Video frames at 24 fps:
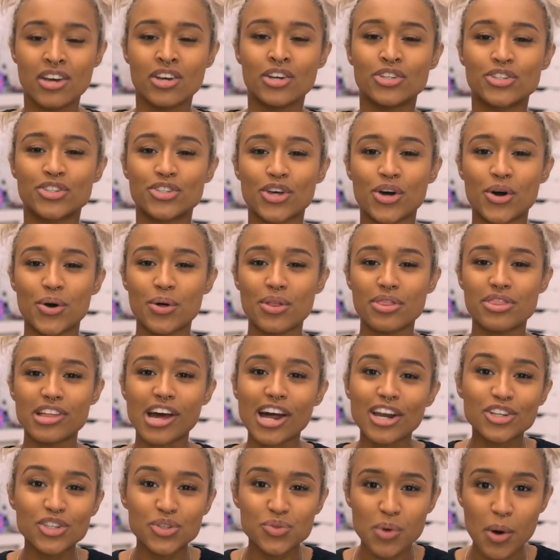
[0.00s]
So
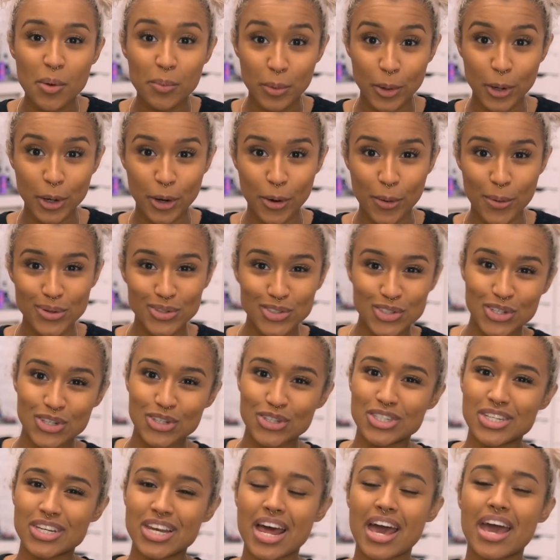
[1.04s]
that is what we are going to do
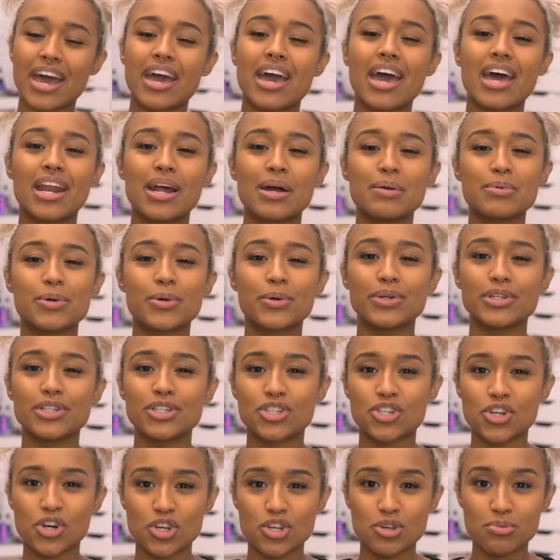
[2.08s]
today, and I'm going to
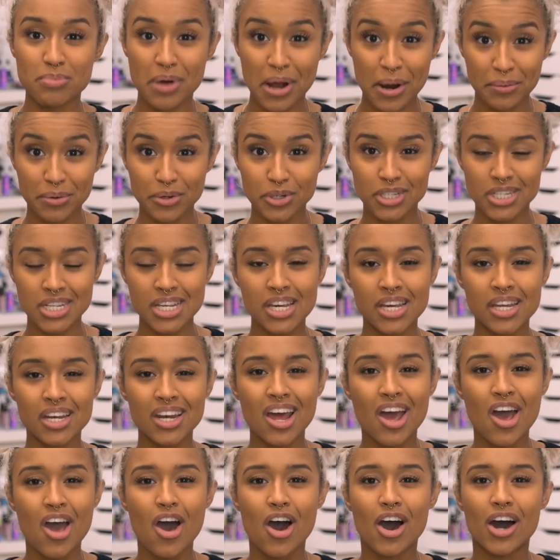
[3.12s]
show you my routine
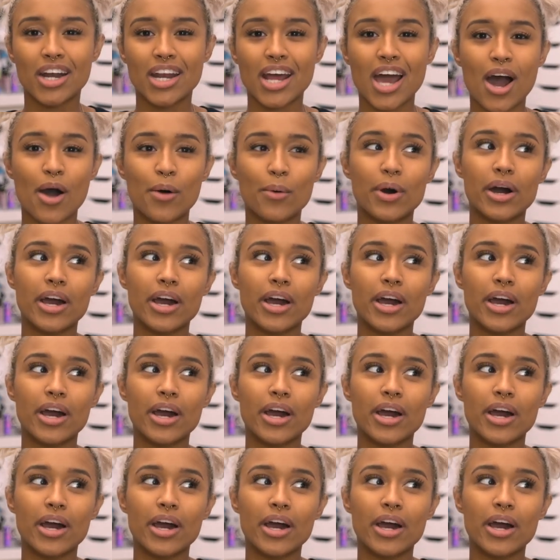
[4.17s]
on how